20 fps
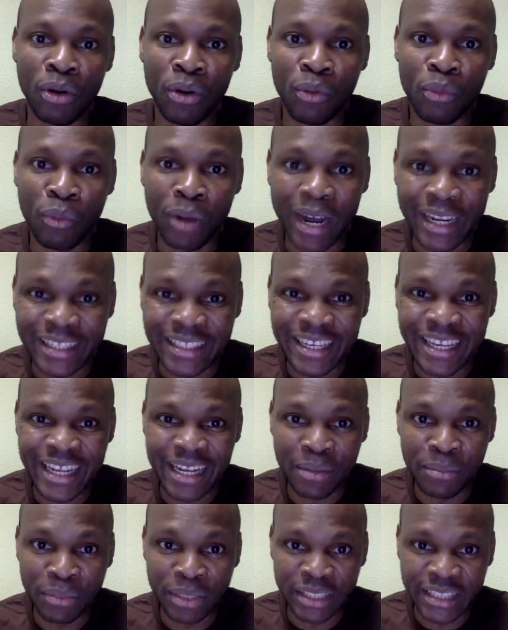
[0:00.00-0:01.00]
what
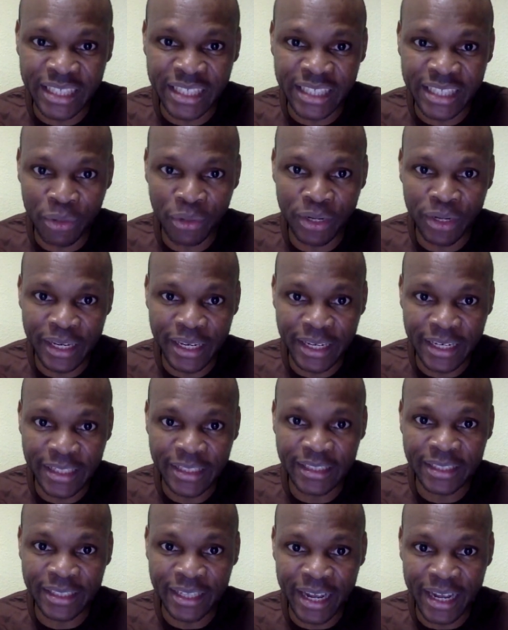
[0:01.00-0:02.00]
Kilimanjaro
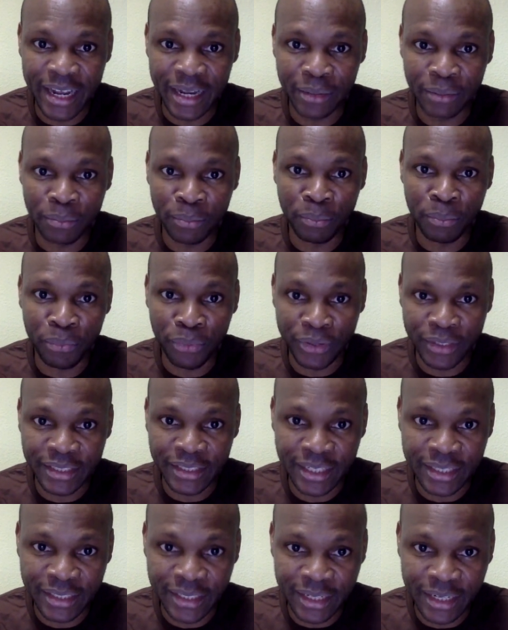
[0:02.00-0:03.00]
is now
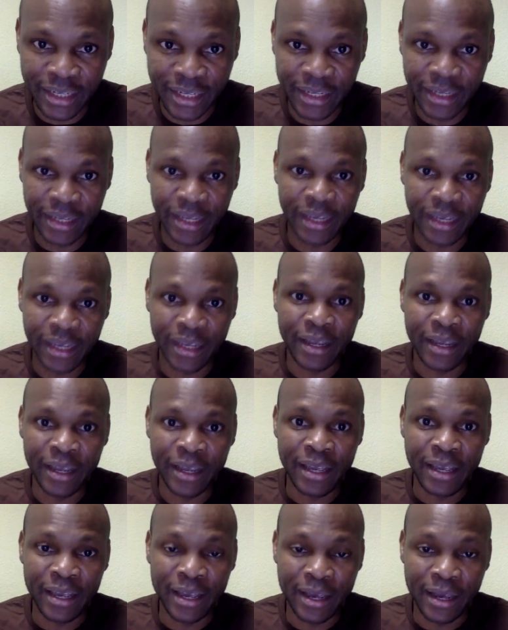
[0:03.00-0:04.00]
presently.
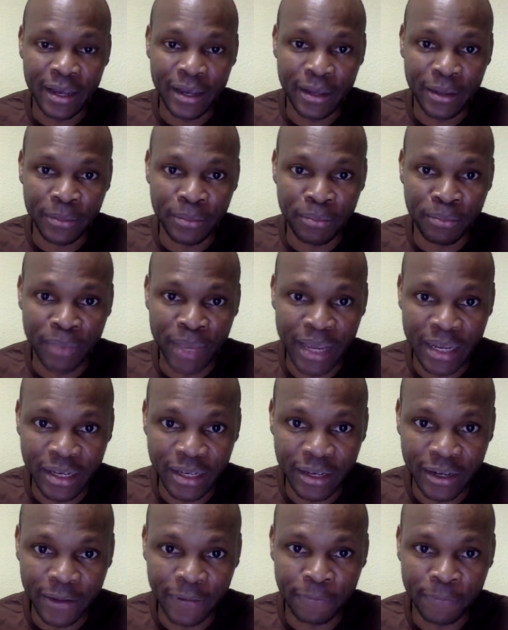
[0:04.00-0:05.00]

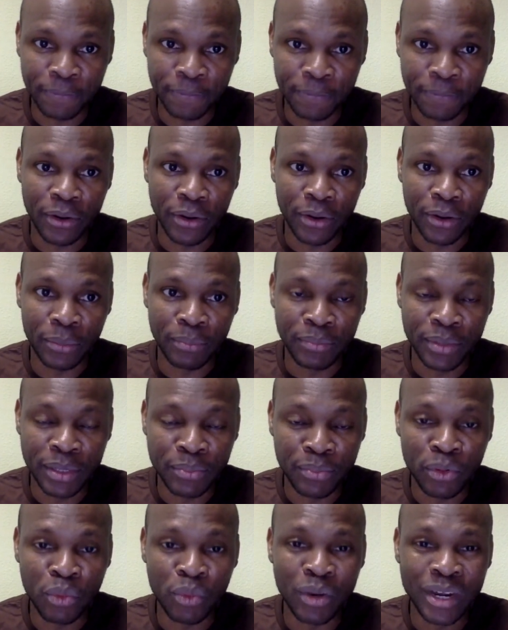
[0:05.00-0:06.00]
Men or
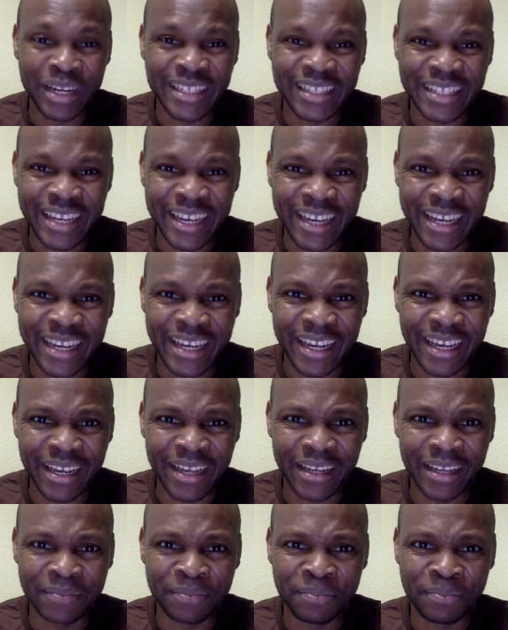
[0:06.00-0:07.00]
people went there,
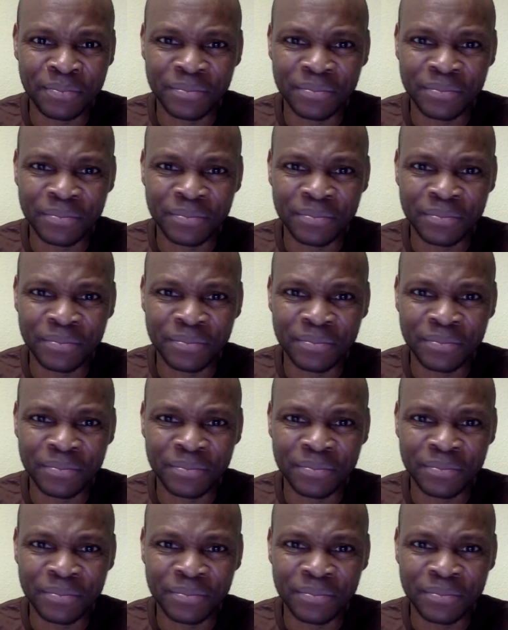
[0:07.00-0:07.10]
and